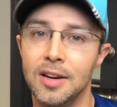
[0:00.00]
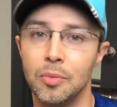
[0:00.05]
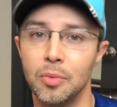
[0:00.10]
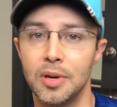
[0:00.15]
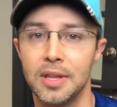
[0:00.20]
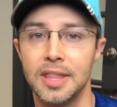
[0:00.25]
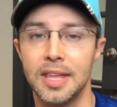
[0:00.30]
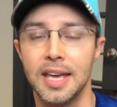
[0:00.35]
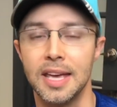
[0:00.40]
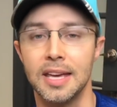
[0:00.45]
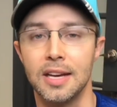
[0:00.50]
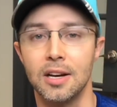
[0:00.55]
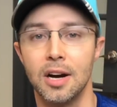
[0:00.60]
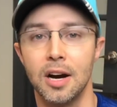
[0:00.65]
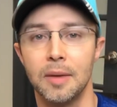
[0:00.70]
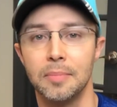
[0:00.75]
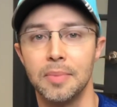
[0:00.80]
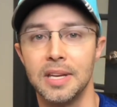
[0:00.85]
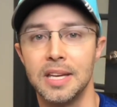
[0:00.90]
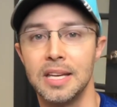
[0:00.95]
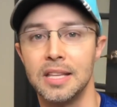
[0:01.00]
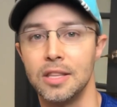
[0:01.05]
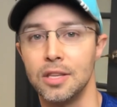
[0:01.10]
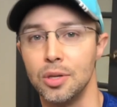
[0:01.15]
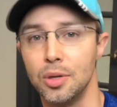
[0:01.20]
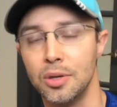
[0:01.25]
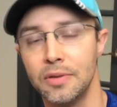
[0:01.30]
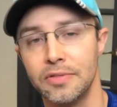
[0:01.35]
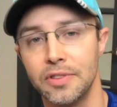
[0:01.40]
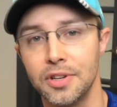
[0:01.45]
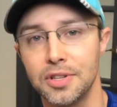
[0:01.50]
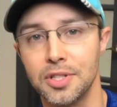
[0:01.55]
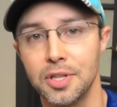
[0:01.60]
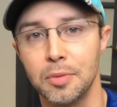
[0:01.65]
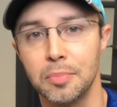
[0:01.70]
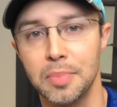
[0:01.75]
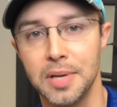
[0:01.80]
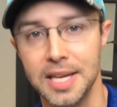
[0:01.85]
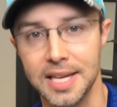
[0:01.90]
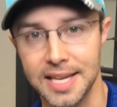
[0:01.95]
with a copy in the
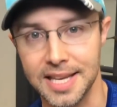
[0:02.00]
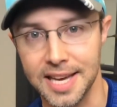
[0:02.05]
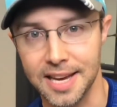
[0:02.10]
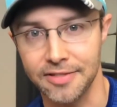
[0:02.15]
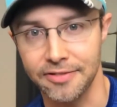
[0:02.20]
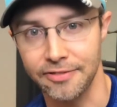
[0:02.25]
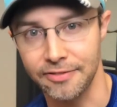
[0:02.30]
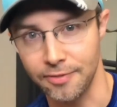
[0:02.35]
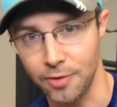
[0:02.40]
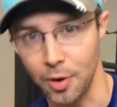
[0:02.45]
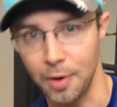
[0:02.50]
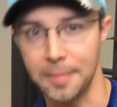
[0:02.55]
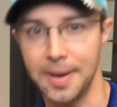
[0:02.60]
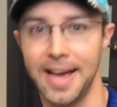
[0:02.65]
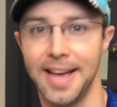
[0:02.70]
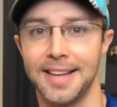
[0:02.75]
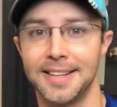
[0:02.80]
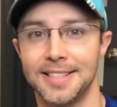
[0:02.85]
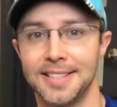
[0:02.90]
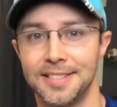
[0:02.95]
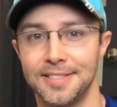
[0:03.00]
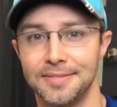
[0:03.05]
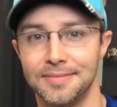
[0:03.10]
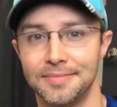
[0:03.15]
universal PDF format.